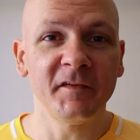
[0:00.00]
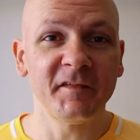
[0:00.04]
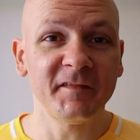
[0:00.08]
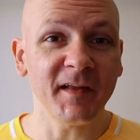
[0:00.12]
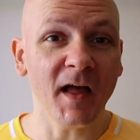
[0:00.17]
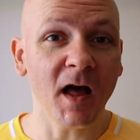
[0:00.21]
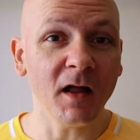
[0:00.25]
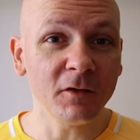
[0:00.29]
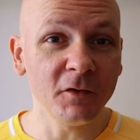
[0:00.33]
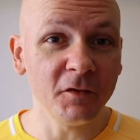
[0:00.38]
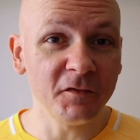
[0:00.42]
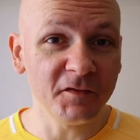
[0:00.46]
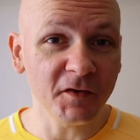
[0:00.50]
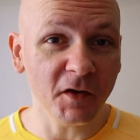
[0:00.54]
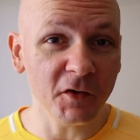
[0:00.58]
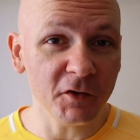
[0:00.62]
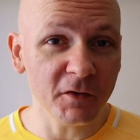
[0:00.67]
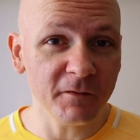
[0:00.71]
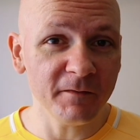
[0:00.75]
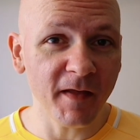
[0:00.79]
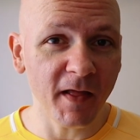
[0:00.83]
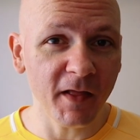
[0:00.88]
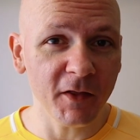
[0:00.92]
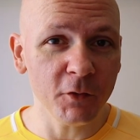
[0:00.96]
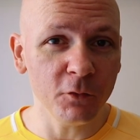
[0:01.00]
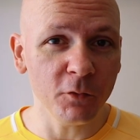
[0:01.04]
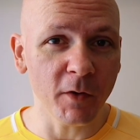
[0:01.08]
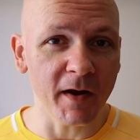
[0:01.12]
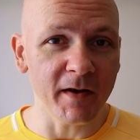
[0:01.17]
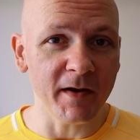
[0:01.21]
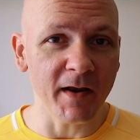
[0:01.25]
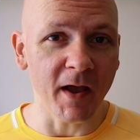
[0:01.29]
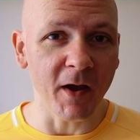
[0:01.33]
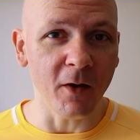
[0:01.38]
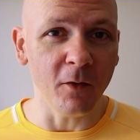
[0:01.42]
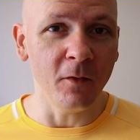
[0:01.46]
the stock was undervalued
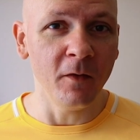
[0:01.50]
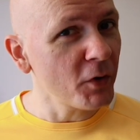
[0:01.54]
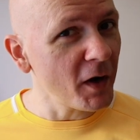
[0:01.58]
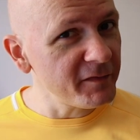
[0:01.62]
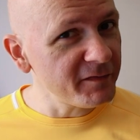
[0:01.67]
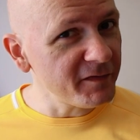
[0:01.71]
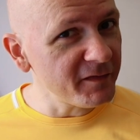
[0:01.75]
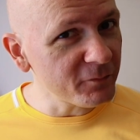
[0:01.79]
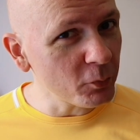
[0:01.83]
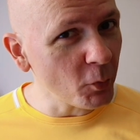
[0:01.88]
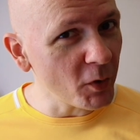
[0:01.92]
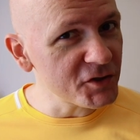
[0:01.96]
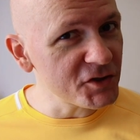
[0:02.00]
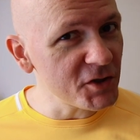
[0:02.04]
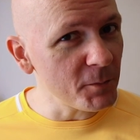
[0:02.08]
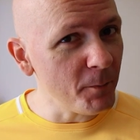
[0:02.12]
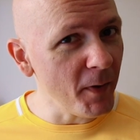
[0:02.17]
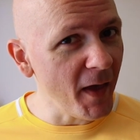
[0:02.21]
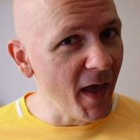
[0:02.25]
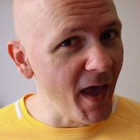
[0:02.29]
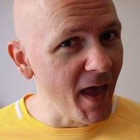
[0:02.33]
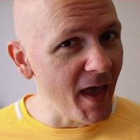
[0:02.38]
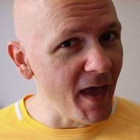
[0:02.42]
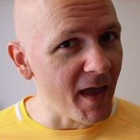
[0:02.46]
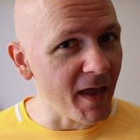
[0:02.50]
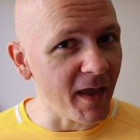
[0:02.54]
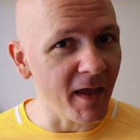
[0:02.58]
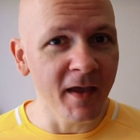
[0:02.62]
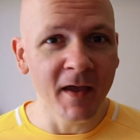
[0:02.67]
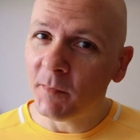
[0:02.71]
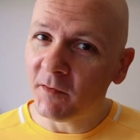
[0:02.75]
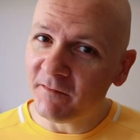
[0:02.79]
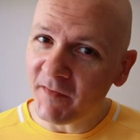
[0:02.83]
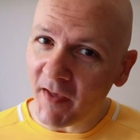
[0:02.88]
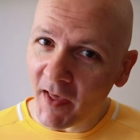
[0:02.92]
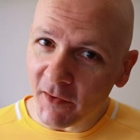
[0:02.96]
right now. Price is what you pay,
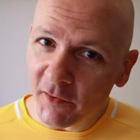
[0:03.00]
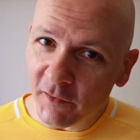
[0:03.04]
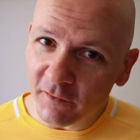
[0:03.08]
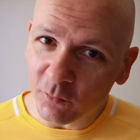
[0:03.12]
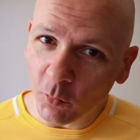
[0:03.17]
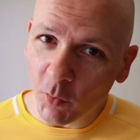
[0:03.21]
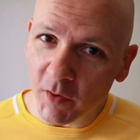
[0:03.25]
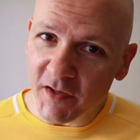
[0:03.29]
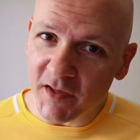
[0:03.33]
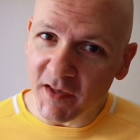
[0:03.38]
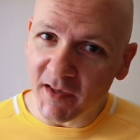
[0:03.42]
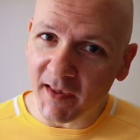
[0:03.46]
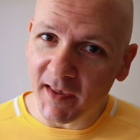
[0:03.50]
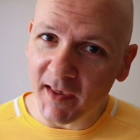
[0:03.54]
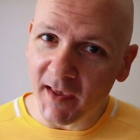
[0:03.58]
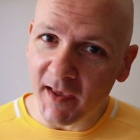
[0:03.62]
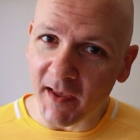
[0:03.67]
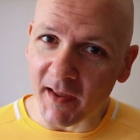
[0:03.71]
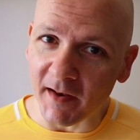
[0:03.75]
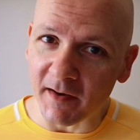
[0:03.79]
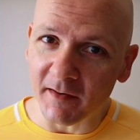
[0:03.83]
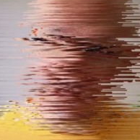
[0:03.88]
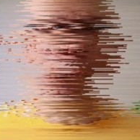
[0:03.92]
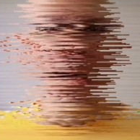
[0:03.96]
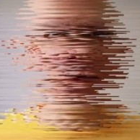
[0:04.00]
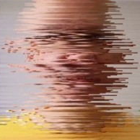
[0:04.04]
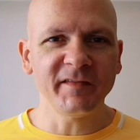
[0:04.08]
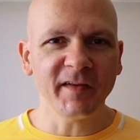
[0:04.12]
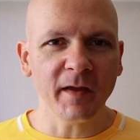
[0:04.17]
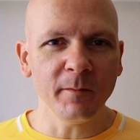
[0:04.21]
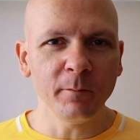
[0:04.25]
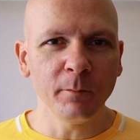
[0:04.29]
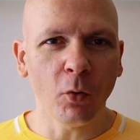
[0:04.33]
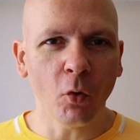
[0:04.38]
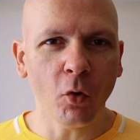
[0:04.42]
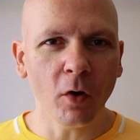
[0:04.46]
but value is what you get. Why is
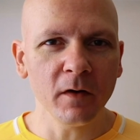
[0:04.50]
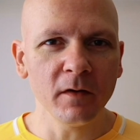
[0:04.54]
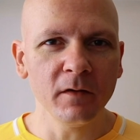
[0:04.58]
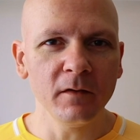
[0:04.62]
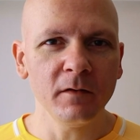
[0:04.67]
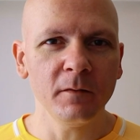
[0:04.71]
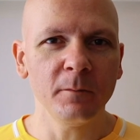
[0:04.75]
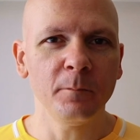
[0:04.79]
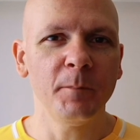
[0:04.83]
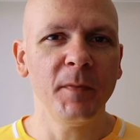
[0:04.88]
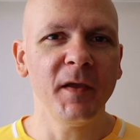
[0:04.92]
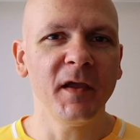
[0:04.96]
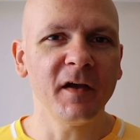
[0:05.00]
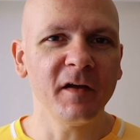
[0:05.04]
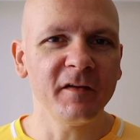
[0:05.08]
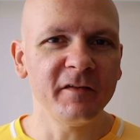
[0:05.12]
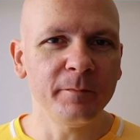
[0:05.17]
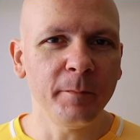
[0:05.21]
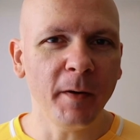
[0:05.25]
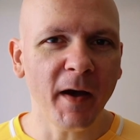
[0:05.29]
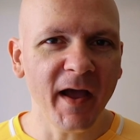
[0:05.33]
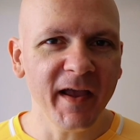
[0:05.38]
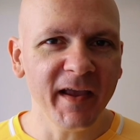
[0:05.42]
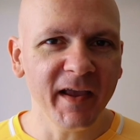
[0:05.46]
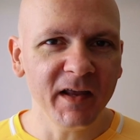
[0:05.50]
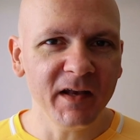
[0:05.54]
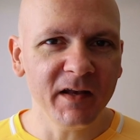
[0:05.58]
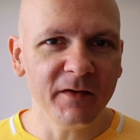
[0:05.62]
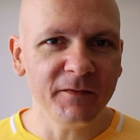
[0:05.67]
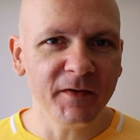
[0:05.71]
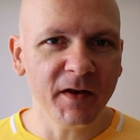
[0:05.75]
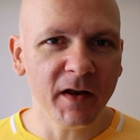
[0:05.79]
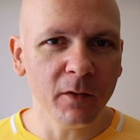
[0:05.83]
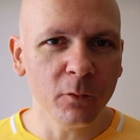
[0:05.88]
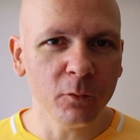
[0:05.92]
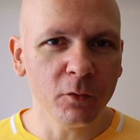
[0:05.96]
that important? Because buying a
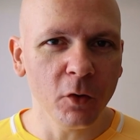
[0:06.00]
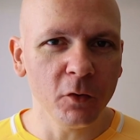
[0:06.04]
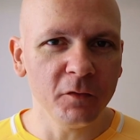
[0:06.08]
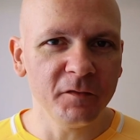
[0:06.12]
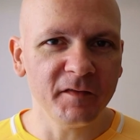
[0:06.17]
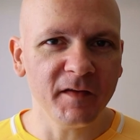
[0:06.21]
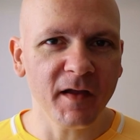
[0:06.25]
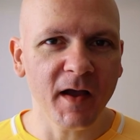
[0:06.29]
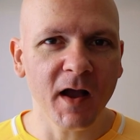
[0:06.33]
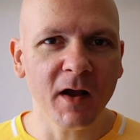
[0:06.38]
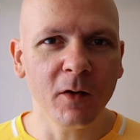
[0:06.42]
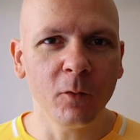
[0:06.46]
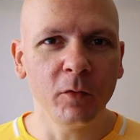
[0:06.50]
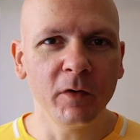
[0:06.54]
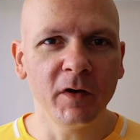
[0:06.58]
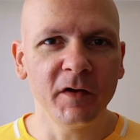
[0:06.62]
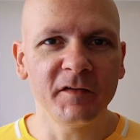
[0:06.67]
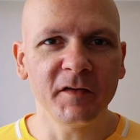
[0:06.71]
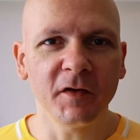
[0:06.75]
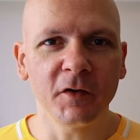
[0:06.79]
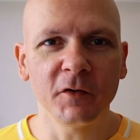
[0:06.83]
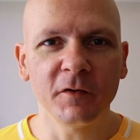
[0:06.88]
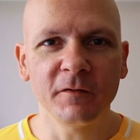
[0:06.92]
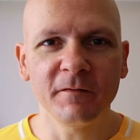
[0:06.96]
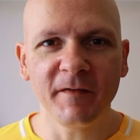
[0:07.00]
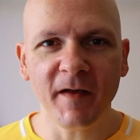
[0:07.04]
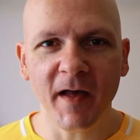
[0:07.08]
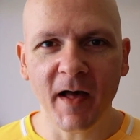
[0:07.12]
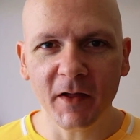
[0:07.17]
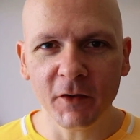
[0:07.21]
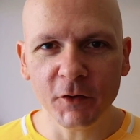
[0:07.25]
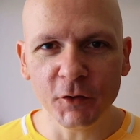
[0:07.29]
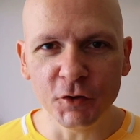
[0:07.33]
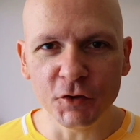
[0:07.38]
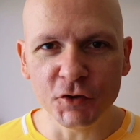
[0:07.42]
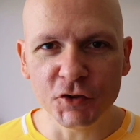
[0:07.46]
dividend growth stock when it's
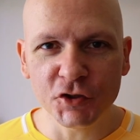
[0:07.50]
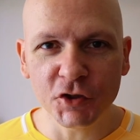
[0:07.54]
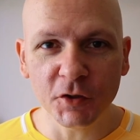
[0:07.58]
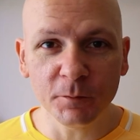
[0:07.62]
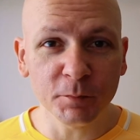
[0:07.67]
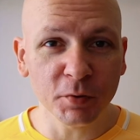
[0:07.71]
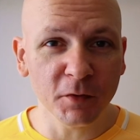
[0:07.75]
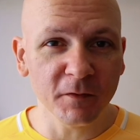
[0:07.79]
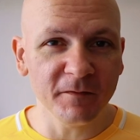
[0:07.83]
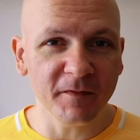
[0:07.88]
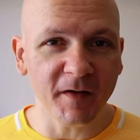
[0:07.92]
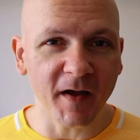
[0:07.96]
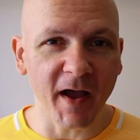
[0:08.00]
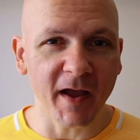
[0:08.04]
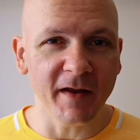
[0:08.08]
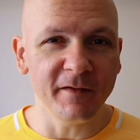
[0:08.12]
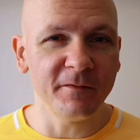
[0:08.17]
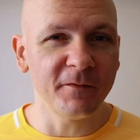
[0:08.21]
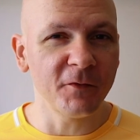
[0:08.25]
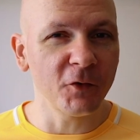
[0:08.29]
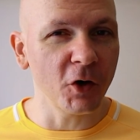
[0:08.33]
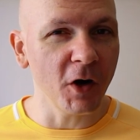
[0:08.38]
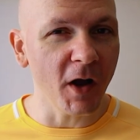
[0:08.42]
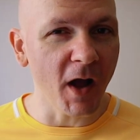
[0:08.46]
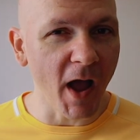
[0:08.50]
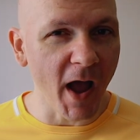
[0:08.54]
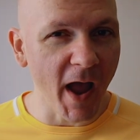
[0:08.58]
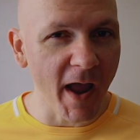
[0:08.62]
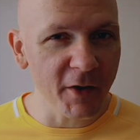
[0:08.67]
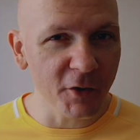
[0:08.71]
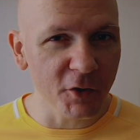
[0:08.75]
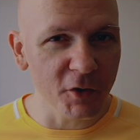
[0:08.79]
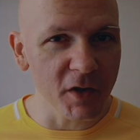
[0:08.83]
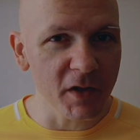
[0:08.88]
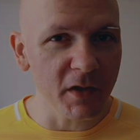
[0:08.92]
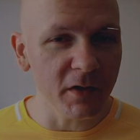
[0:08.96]
undervalued should provide for a
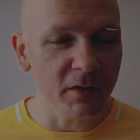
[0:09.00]
higher